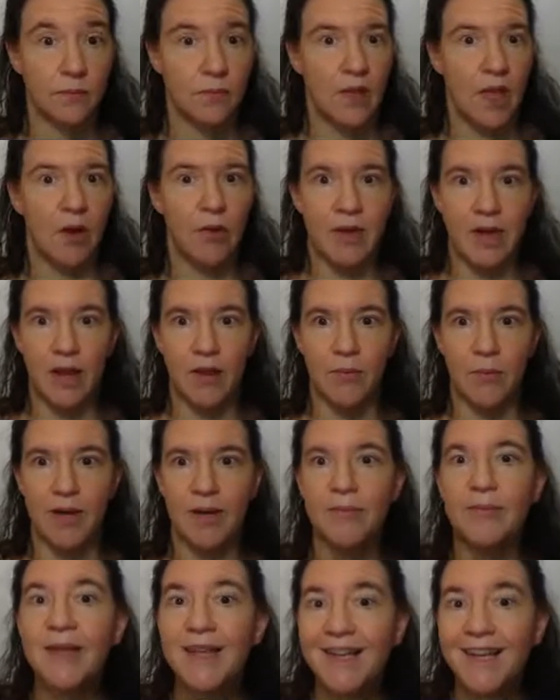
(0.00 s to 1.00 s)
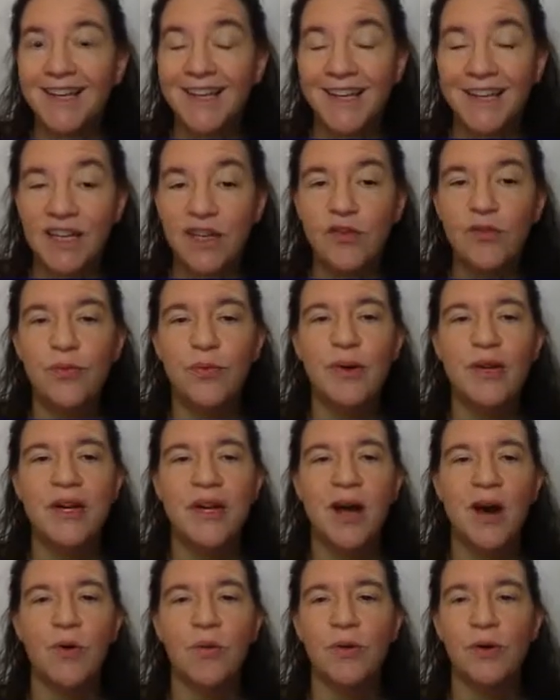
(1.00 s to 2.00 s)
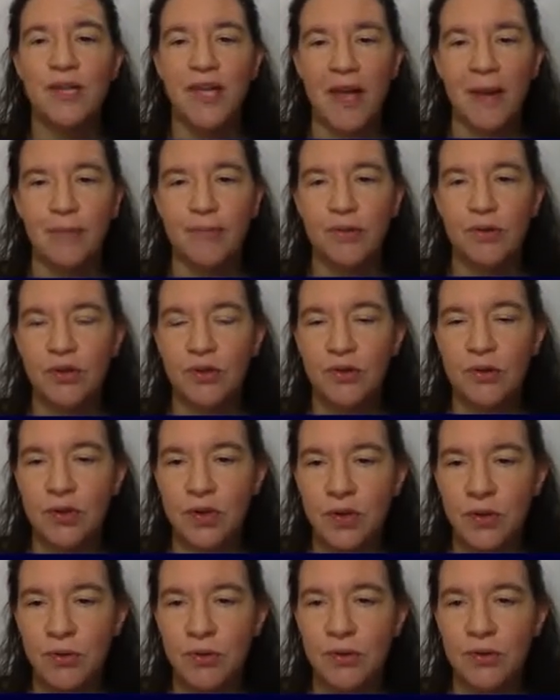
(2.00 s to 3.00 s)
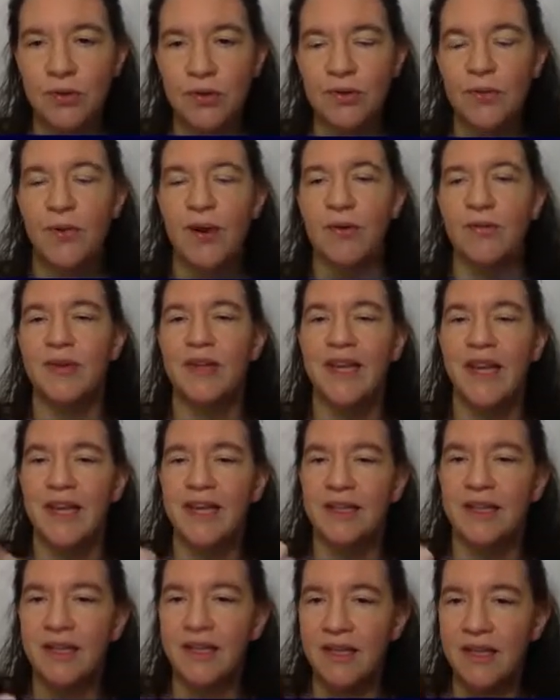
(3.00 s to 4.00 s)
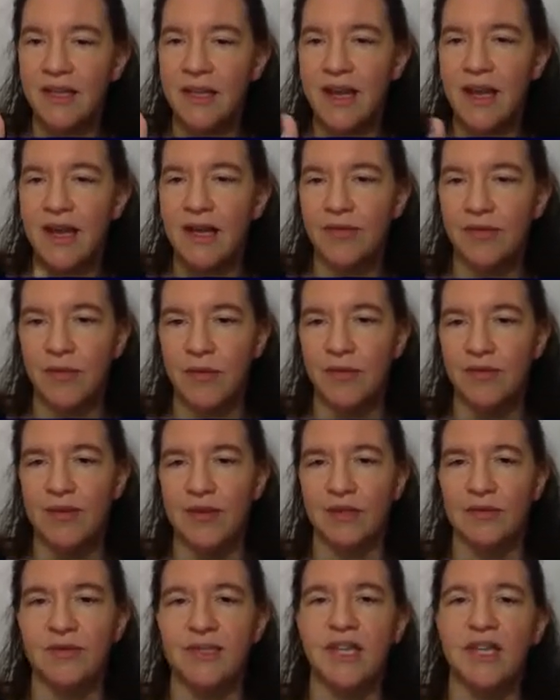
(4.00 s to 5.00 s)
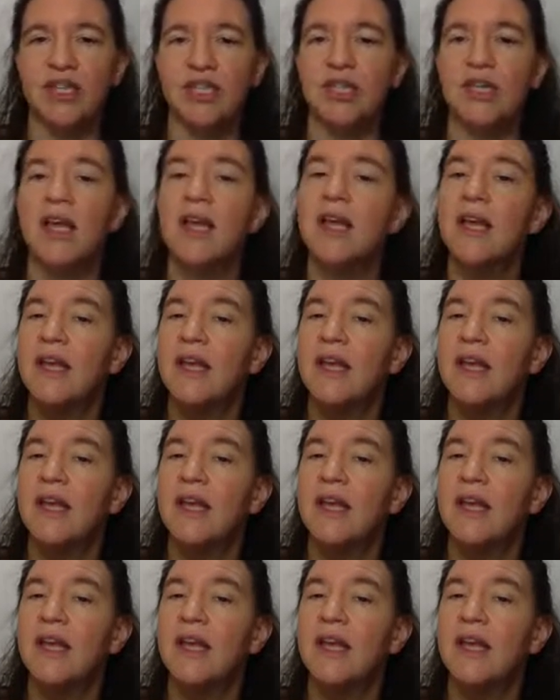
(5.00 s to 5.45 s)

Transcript: Okay, well, if we now would happen to know, well, we're getting the ei from the factorization,